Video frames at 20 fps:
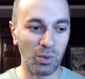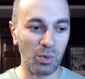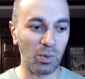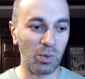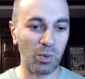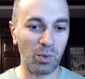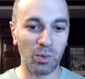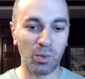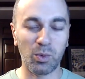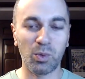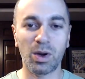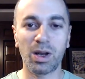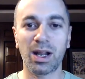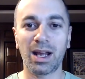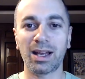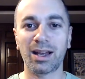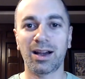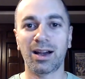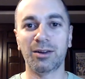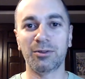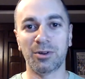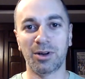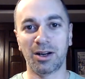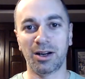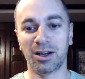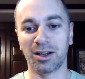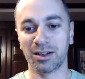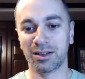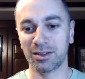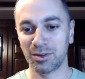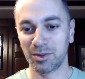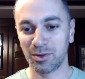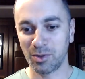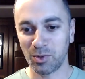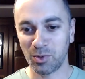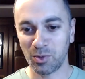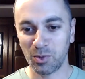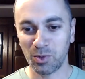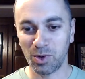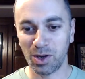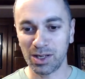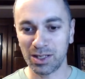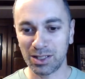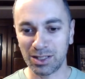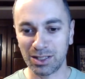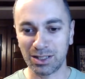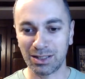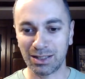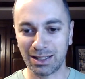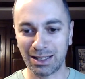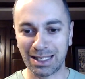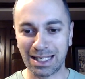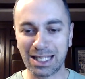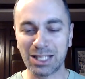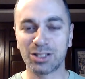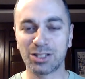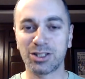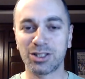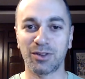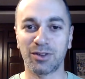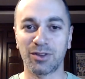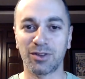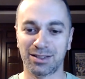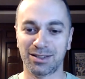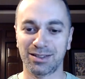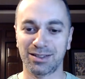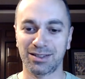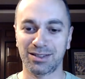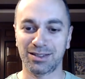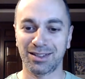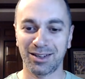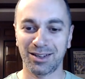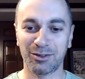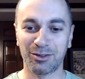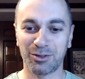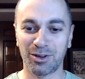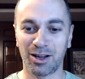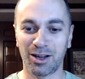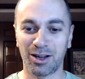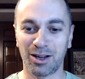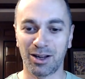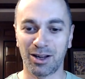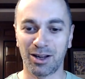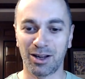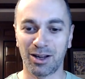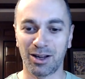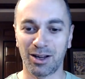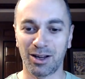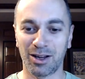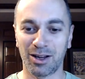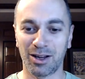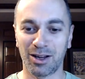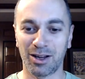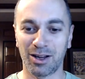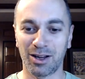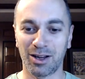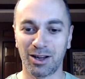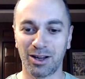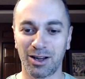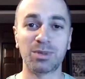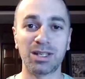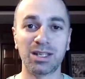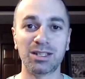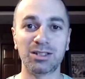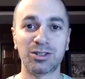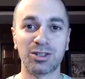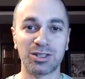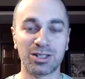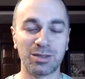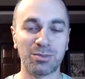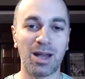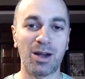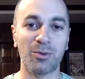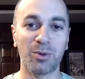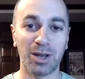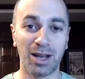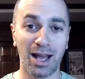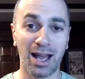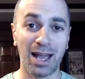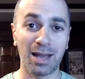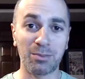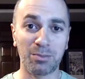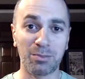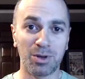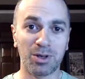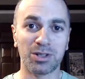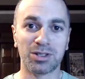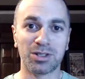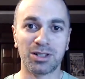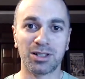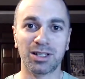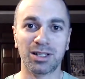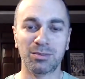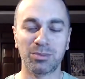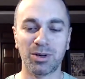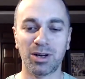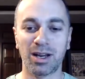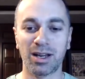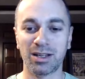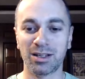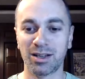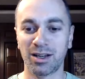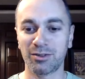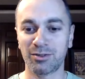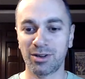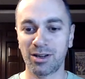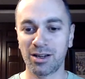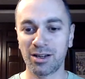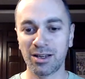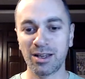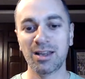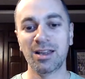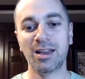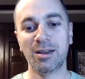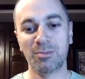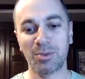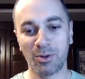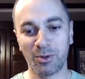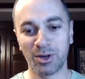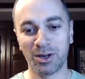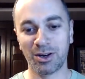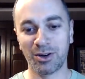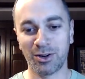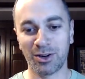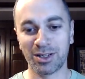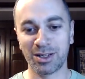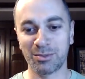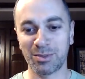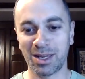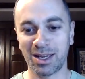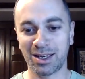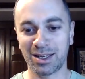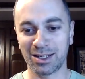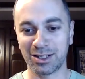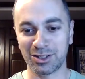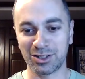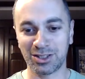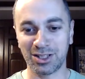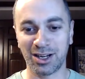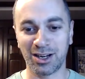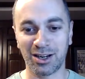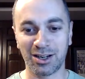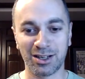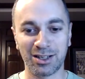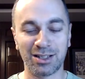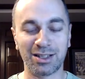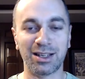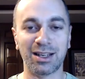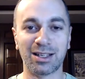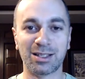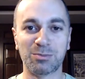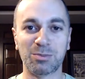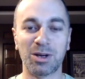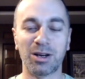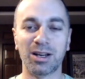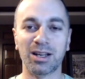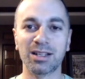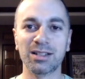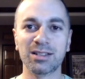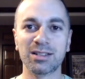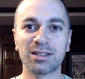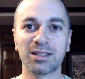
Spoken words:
what I got wrong, what each of us got wrong. Nathan would like it to be just about what I personally, Brian, got wrong, but we are going to make it a shared experience.